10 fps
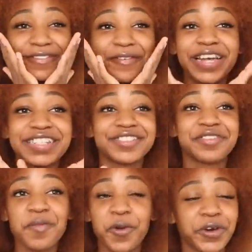white
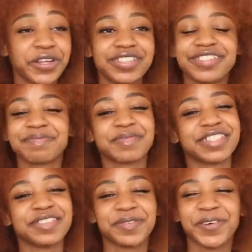ribbon.
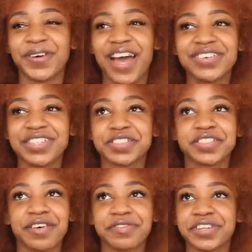Bro, I was
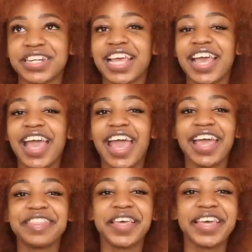suffering.
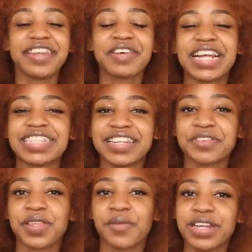And then when I tied
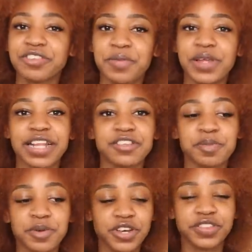it with the white ribbon, I
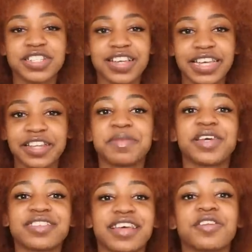just put on the jacket
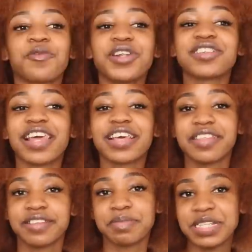because I didn't want
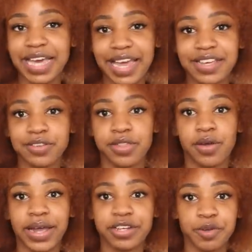like the, me tying it with
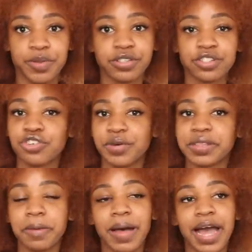the white ribbon to show
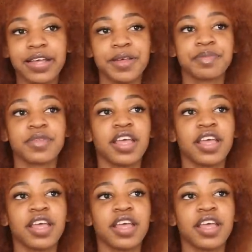in the back.